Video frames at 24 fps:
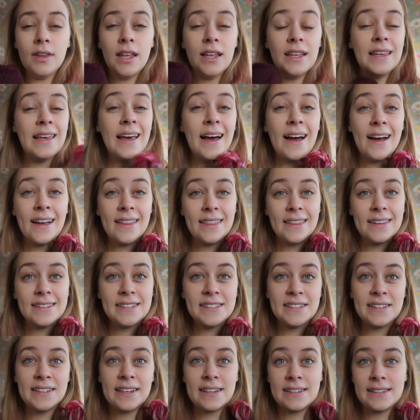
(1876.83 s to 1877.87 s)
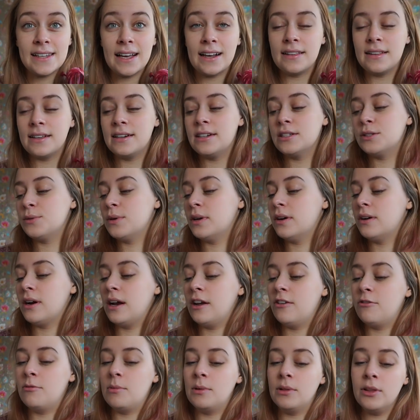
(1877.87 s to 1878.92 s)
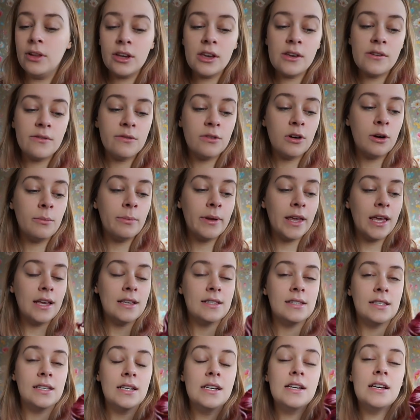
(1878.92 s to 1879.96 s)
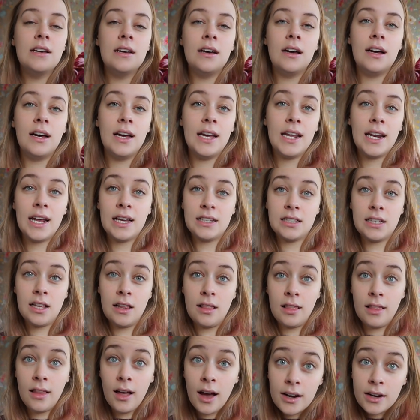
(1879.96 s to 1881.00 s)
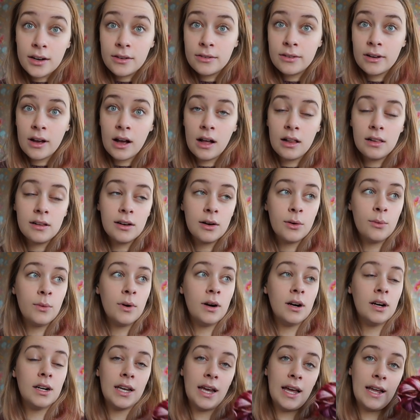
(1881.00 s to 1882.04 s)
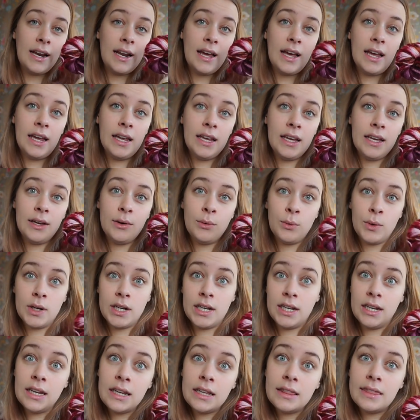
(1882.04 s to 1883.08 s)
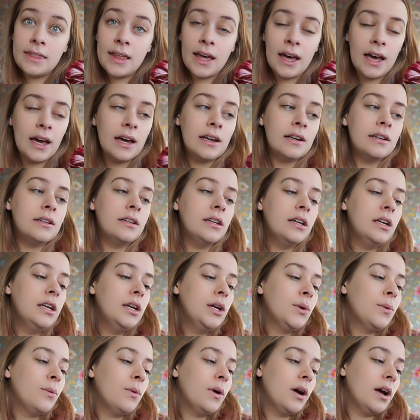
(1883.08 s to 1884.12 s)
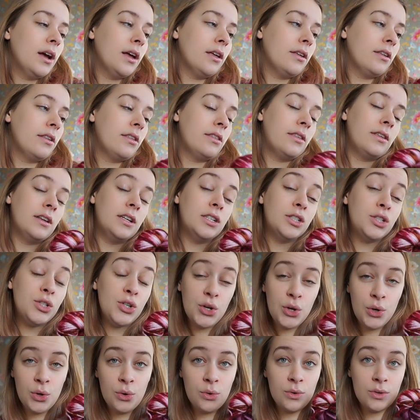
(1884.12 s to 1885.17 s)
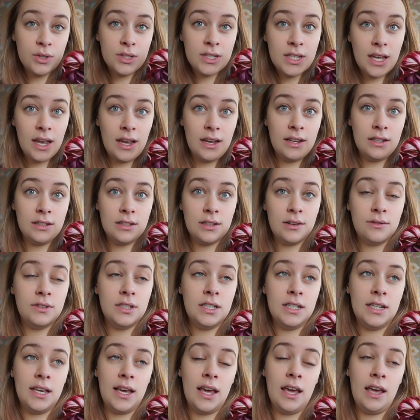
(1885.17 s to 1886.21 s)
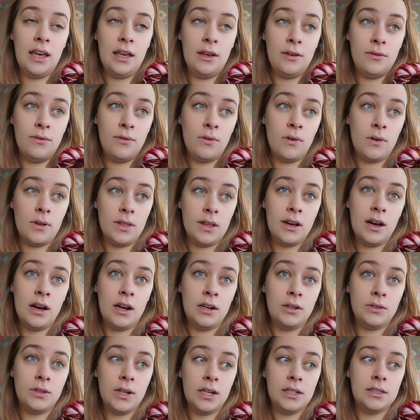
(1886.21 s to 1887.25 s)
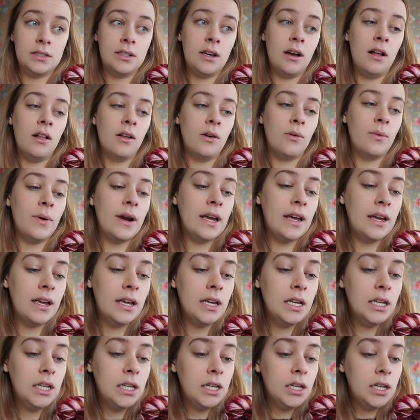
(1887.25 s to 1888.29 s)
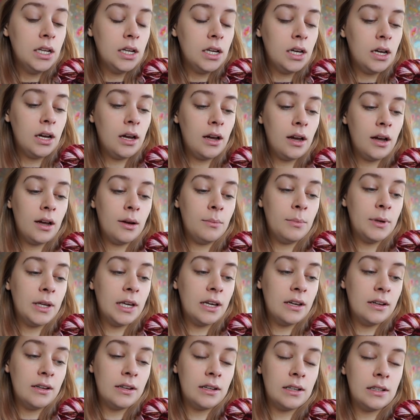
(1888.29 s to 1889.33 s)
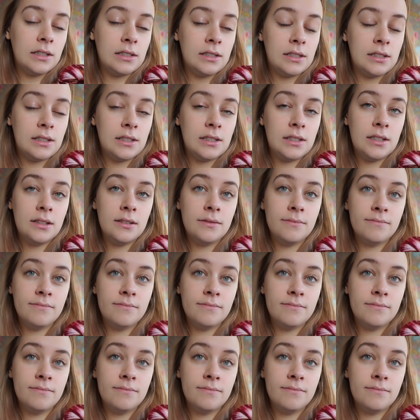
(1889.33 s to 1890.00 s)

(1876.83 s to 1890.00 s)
Yeah, and this is exactly the sweater I've been looking for, because it has a lot of color work, and I would need that with two skeins of DK for the contrast colorway, because